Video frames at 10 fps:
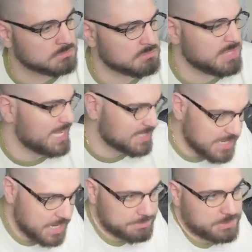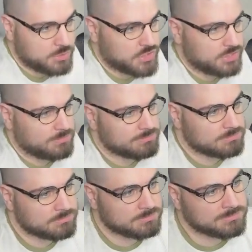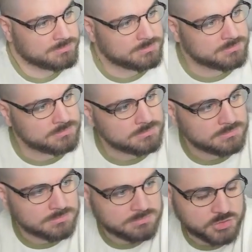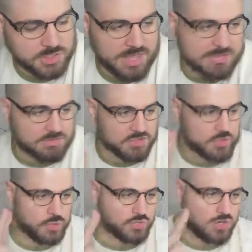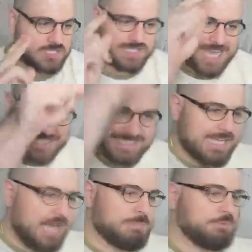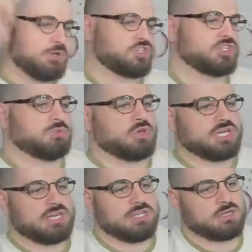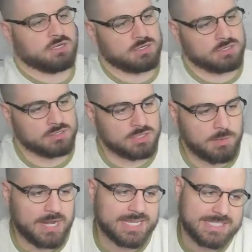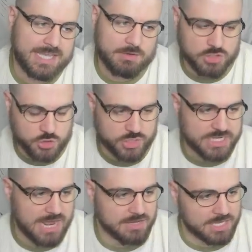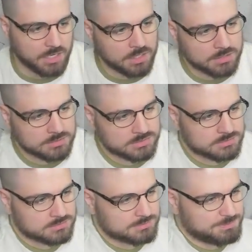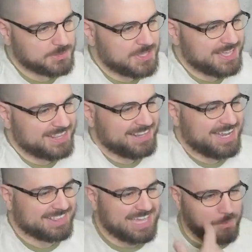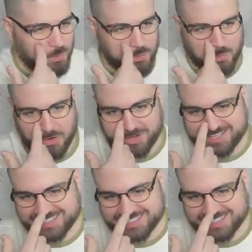That's not a potion. So now I have 2 cards. That's not a potion. We're done here. I mean, I guess they can retreat it out again. Like, that won't work.